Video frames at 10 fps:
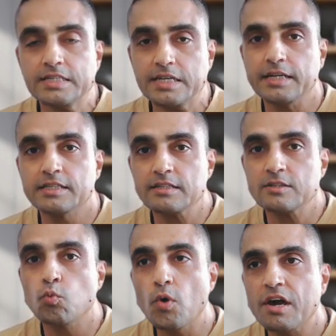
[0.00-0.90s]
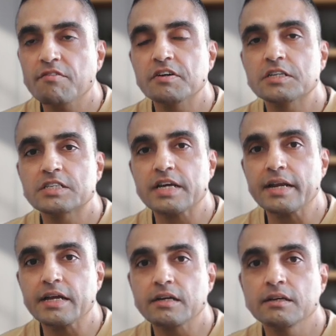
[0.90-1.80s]
tickets as a way of
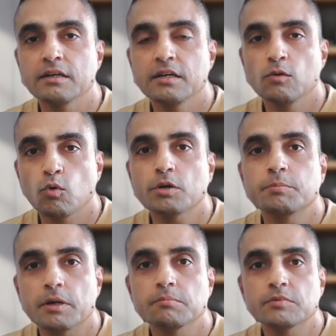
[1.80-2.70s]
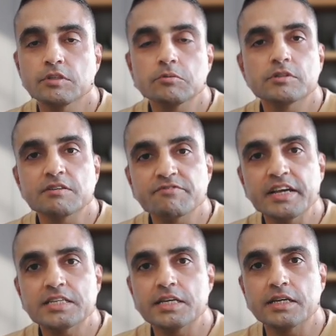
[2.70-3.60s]
understanding what problems users are
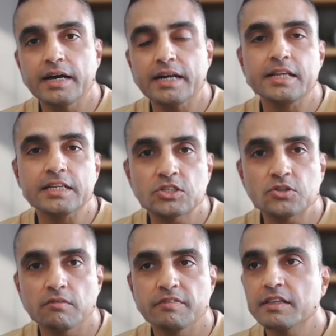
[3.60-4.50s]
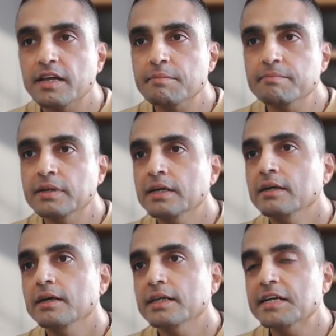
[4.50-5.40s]
facing and then solving them.
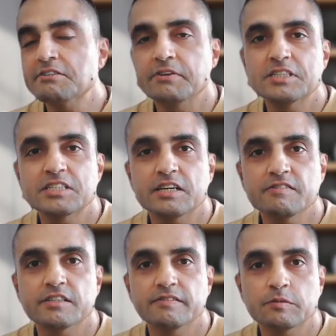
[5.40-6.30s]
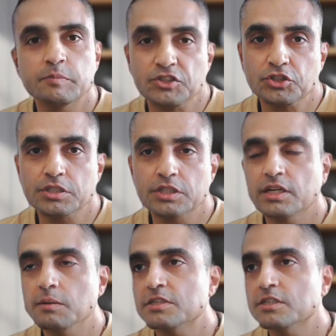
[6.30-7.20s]
And that's where the self-service feature
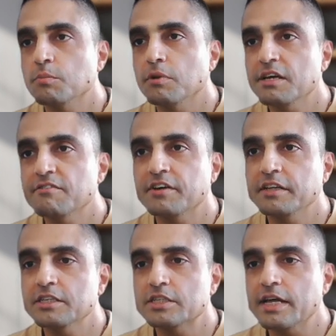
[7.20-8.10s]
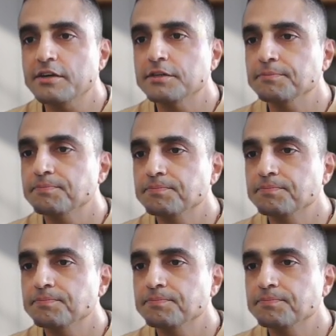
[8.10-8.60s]
comes into play, fairly standard.